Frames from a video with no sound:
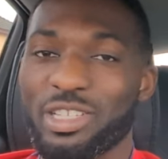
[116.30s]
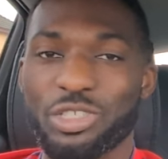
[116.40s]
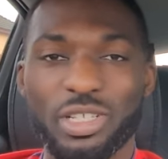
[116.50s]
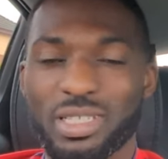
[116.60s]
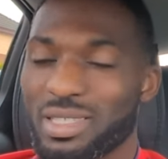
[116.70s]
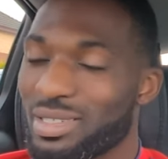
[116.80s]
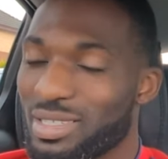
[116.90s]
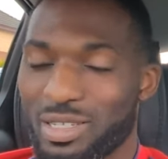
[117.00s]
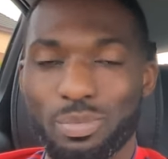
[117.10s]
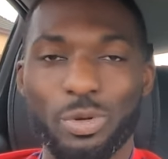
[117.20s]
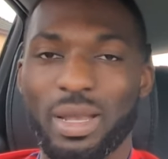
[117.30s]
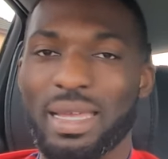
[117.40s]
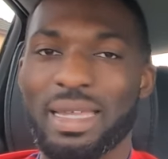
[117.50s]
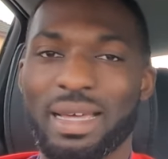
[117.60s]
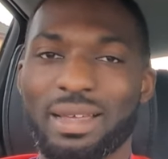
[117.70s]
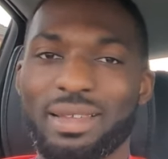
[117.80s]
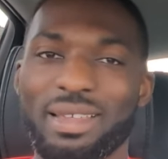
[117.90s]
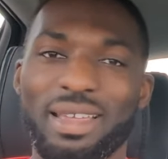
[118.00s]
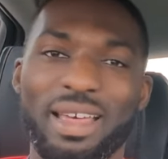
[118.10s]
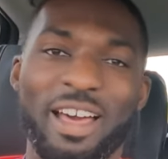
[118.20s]
It's just simple like that.
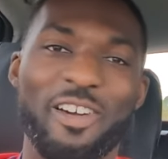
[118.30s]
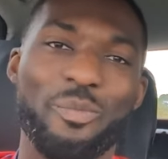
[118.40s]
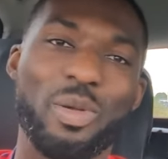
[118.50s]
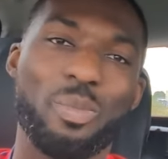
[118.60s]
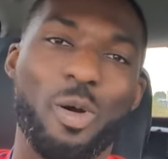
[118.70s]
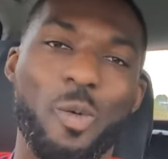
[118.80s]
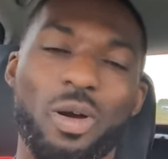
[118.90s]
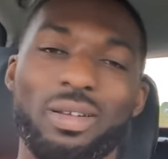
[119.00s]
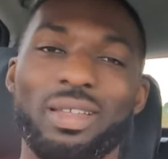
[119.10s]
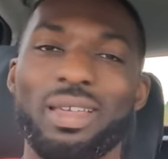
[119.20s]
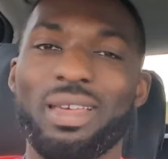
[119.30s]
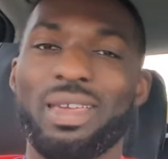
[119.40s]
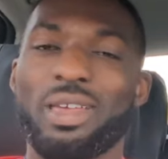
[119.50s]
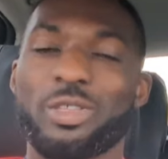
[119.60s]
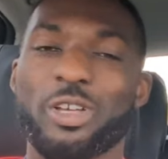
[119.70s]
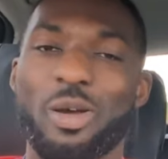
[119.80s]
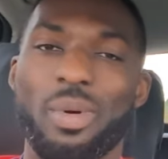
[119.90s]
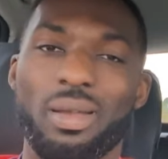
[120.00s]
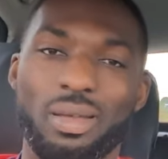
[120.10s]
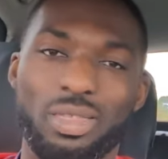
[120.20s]
I've been Ball One. Here, talk
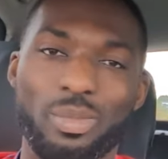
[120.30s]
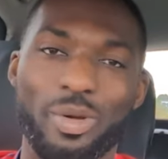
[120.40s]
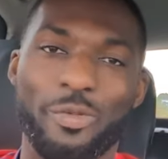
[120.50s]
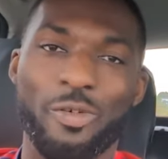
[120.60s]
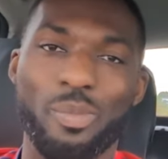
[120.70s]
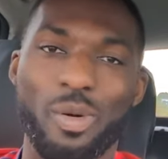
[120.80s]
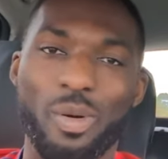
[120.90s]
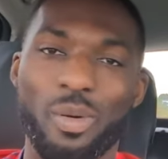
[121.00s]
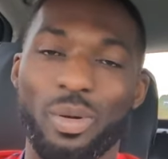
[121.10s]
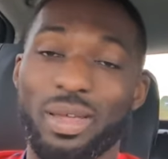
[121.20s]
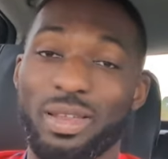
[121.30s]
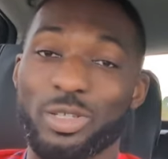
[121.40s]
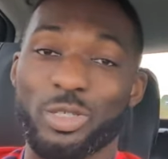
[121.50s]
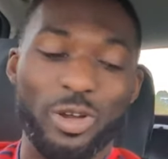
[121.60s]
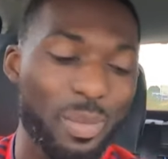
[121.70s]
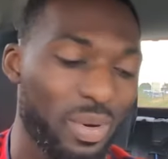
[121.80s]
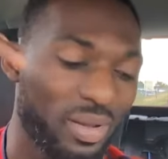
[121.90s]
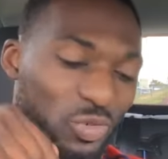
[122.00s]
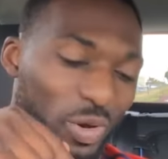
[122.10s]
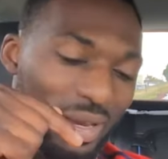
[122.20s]
about nothing but football. The subscribe
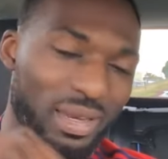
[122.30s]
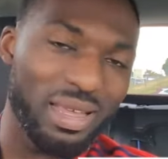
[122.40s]
button is right